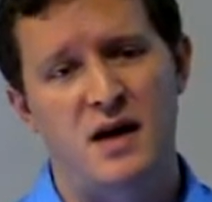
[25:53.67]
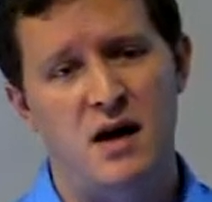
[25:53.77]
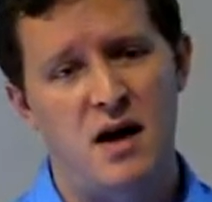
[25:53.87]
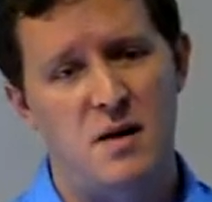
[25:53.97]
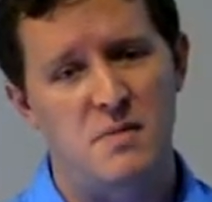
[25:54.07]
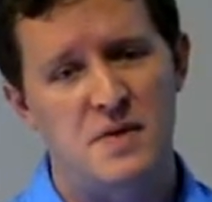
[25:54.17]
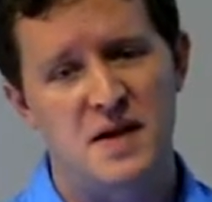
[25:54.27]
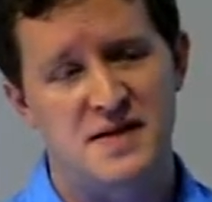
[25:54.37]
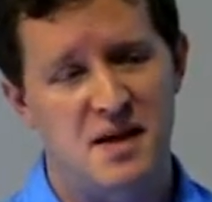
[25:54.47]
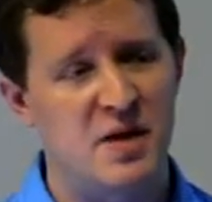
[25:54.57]
um,
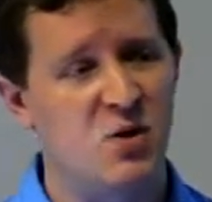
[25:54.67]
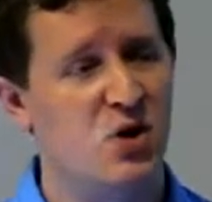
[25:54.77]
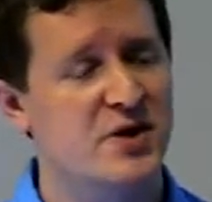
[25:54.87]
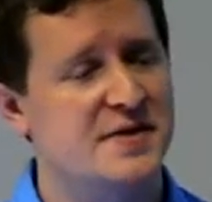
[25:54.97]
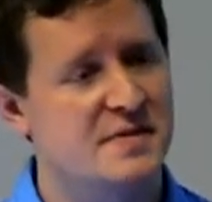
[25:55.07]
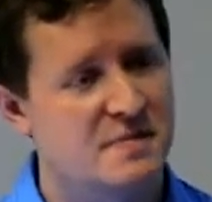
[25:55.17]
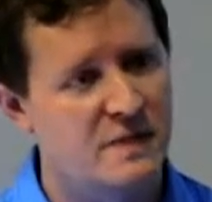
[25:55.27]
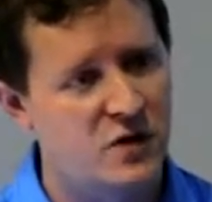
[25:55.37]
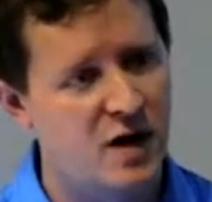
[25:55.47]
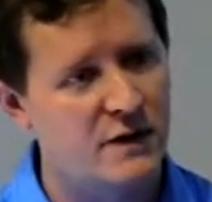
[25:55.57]
it can be worse
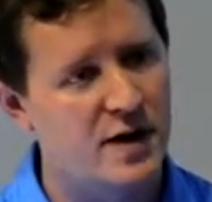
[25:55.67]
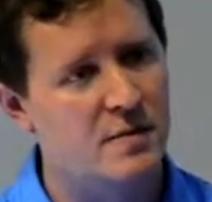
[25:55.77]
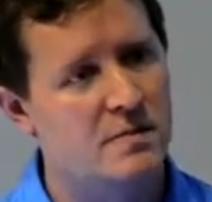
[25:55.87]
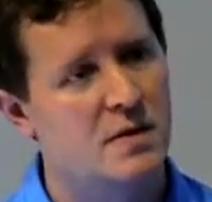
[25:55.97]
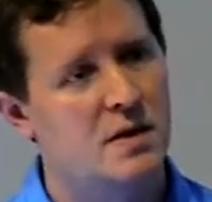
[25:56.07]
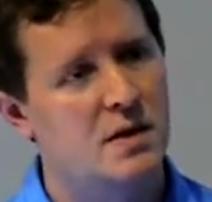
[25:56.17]
for our freedom